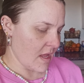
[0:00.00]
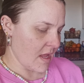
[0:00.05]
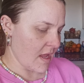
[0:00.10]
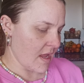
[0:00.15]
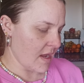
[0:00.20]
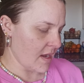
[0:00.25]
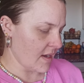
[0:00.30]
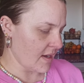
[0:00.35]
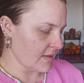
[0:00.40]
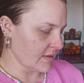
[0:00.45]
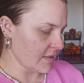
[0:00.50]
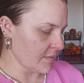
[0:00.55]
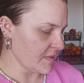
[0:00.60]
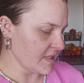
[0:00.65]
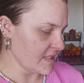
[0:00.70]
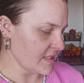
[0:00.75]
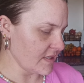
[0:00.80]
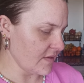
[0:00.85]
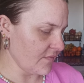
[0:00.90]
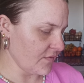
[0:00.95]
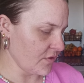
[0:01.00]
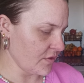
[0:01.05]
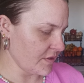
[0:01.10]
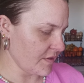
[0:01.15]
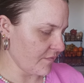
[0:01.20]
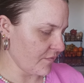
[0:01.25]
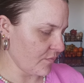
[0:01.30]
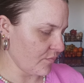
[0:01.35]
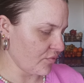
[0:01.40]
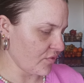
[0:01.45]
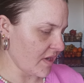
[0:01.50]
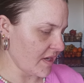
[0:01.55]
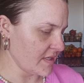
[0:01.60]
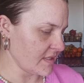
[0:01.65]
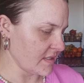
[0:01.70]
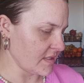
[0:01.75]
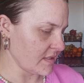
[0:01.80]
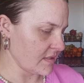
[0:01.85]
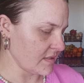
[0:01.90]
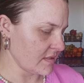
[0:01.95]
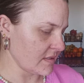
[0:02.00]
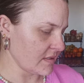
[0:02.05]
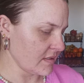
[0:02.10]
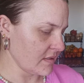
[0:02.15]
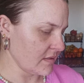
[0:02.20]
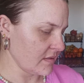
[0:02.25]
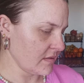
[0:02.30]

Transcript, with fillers: And let me see if they're different prices.